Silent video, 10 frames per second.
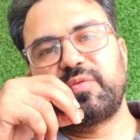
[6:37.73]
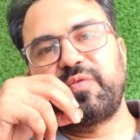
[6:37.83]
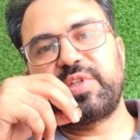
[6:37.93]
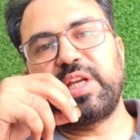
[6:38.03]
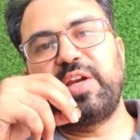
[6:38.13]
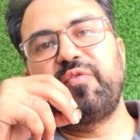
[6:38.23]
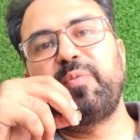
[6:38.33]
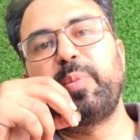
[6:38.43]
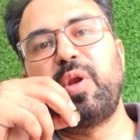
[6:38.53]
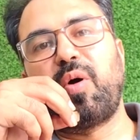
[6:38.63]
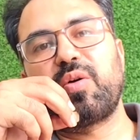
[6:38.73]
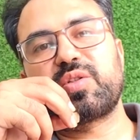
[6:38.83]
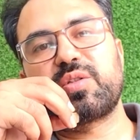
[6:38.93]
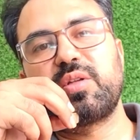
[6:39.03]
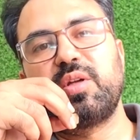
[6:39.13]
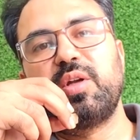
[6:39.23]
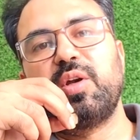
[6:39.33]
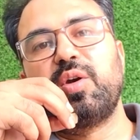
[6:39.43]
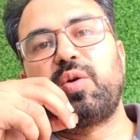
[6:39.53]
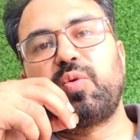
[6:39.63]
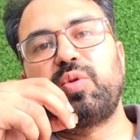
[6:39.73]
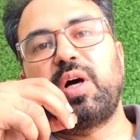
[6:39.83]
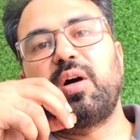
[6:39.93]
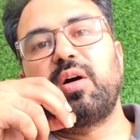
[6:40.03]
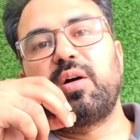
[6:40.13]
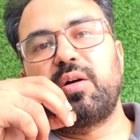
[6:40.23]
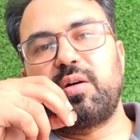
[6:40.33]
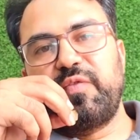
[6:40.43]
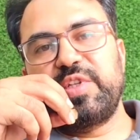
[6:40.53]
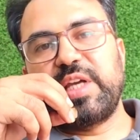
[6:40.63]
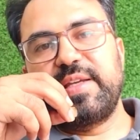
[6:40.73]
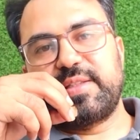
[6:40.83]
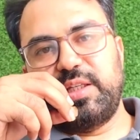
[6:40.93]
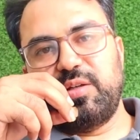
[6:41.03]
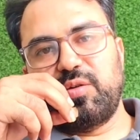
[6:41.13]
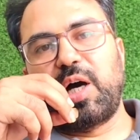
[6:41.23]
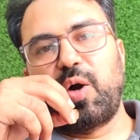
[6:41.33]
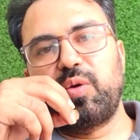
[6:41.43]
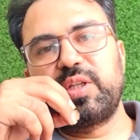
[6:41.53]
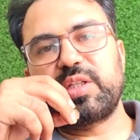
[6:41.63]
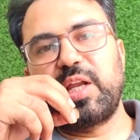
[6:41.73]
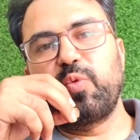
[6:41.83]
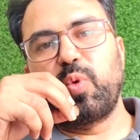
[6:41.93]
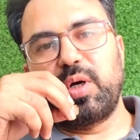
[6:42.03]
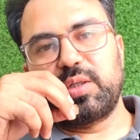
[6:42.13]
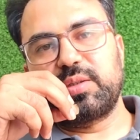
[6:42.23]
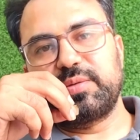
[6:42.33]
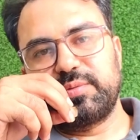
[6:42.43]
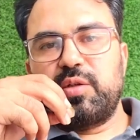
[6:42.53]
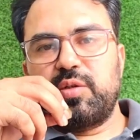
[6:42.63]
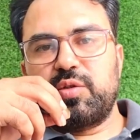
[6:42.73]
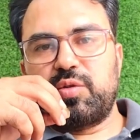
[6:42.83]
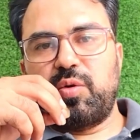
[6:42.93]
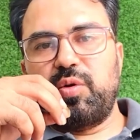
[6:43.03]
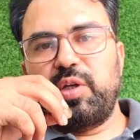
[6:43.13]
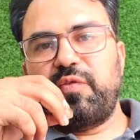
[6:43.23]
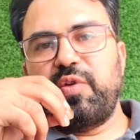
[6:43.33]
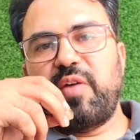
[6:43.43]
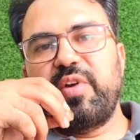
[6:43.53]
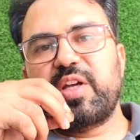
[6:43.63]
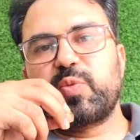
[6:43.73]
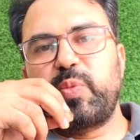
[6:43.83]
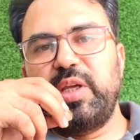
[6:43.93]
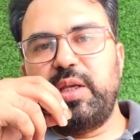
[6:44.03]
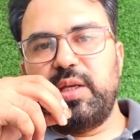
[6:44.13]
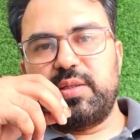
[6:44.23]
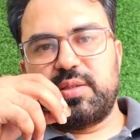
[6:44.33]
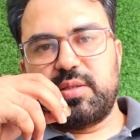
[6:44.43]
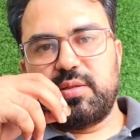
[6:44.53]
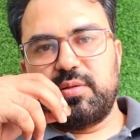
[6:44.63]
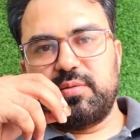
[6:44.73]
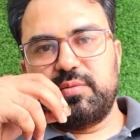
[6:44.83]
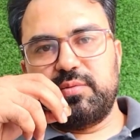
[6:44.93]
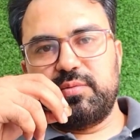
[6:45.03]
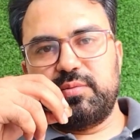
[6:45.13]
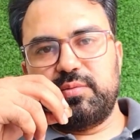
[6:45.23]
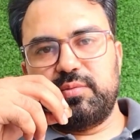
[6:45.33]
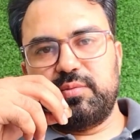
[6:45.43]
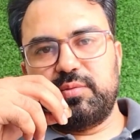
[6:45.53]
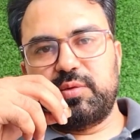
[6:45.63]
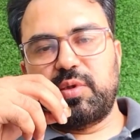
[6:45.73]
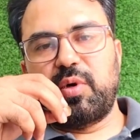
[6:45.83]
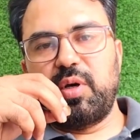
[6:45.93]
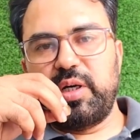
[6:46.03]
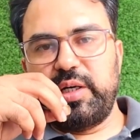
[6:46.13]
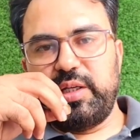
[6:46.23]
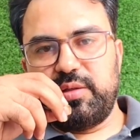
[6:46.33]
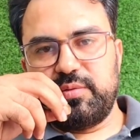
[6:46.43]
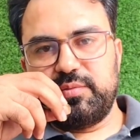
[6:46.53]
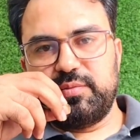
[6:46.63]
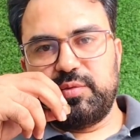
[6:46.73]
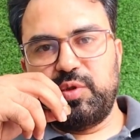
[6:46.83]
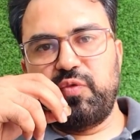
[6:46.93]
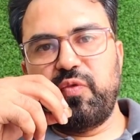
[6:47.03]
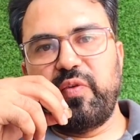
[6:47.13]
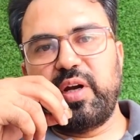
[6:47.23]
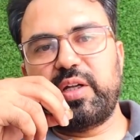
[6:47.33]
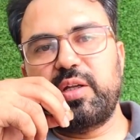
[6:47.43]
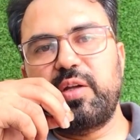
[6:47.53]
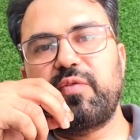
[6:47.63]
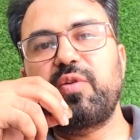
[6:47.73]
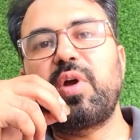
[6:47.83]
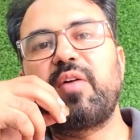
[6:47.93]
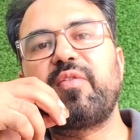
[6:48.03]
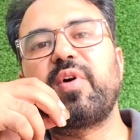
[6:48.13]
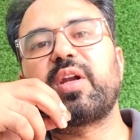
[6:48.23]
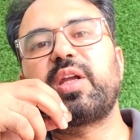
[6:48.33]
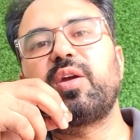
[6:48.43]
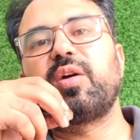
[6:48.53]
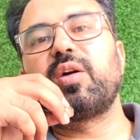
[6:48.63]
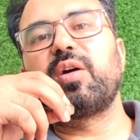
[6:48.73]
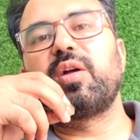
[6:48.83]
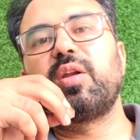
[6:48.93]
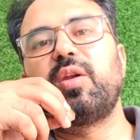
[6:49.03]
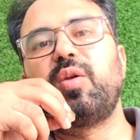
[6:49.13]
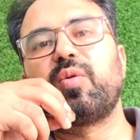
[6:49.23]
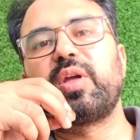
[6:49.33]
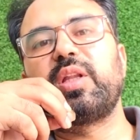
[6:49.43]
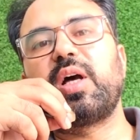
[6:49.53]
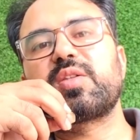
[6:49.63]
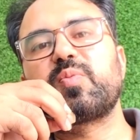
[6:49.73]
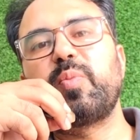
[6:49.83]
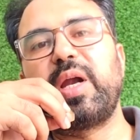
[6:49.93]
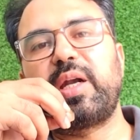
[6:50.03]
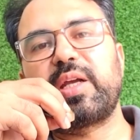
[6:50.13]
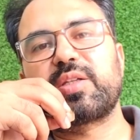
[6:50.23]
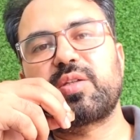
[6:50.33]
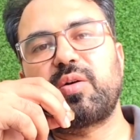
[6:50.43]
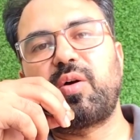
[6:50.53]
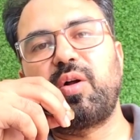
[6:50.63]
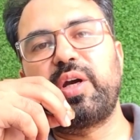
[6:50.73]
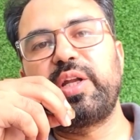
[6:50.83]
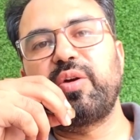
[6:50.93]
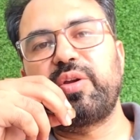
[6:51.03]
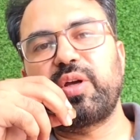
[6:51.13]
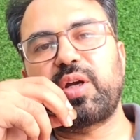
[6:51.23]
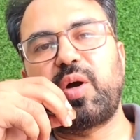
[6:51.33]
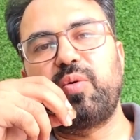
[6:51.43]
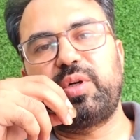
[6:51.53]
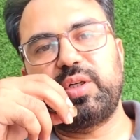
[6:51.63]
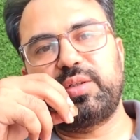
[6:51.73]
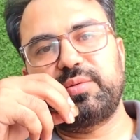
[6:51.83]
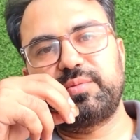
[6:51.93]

Which line belongs to the which IC? How this line work? So if you have experience already, if you have working looking the schematics already on your counter,